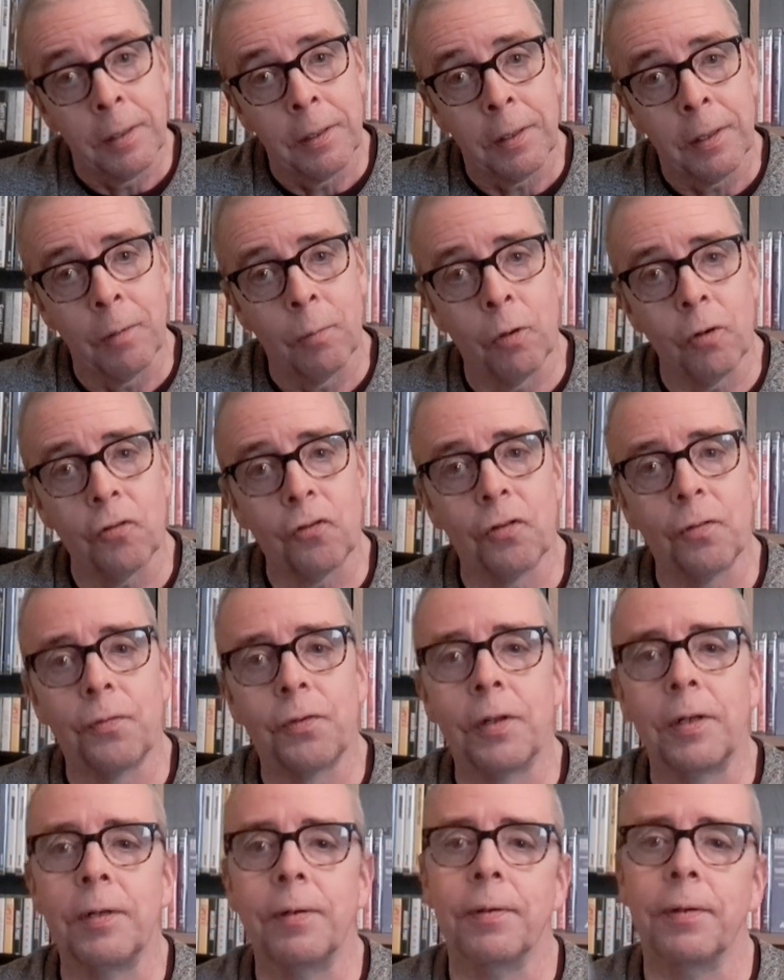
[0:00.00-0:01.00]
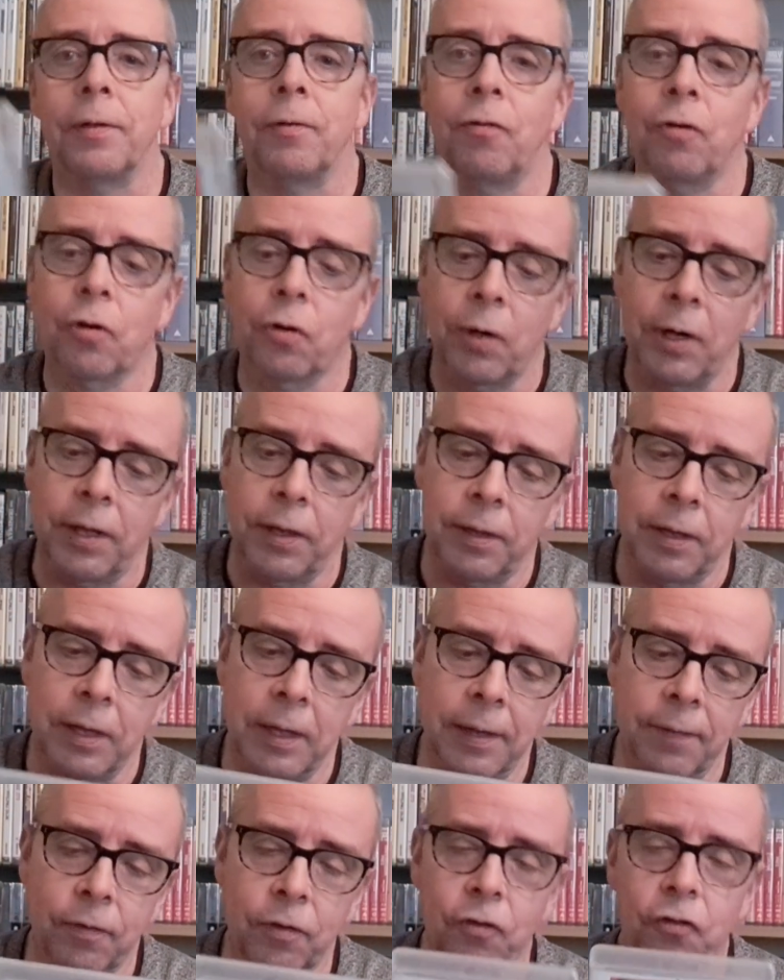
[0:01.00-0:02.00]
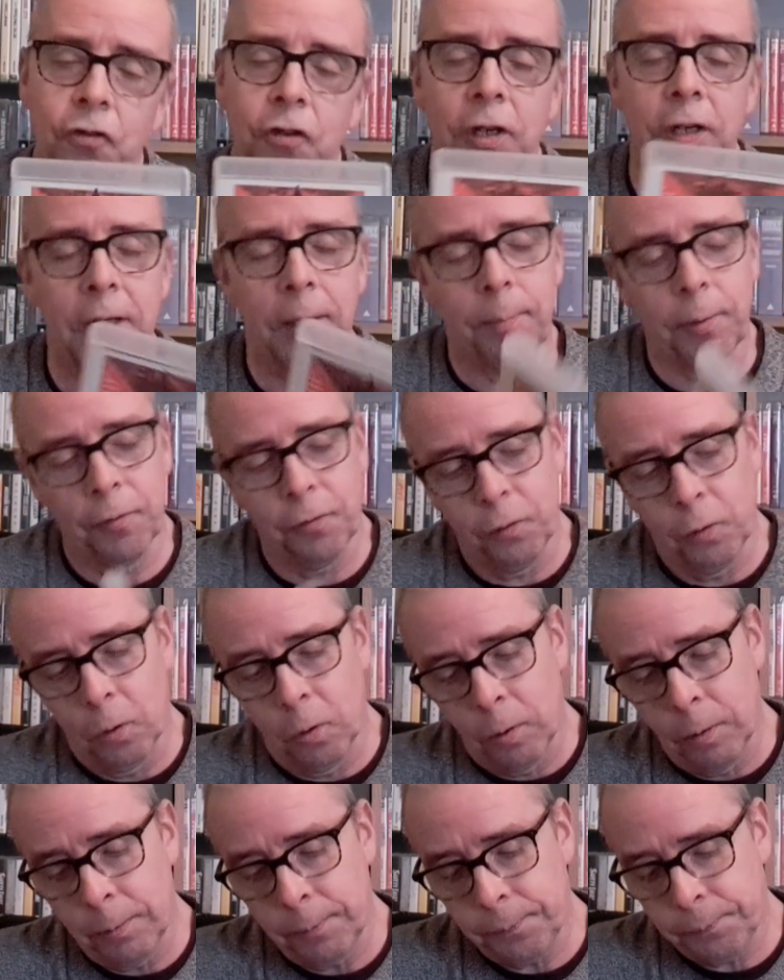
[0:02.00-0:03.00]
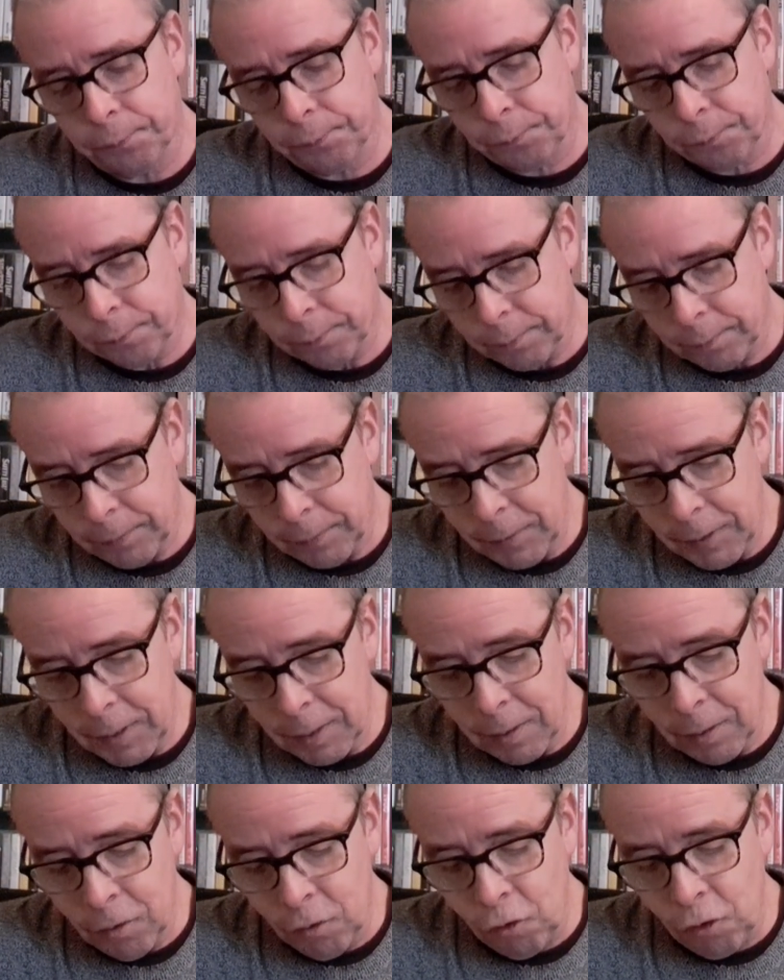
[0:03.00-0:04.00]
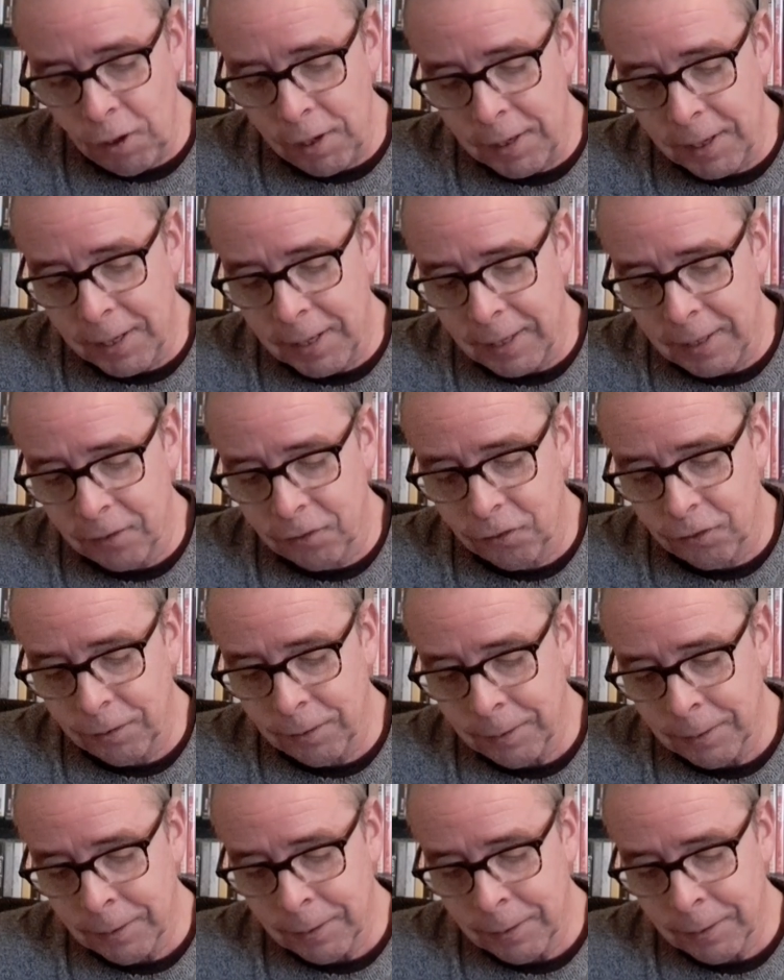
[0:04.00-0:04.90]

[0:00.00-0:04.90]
you watch something and regret that you haven't seen it before. Great cast.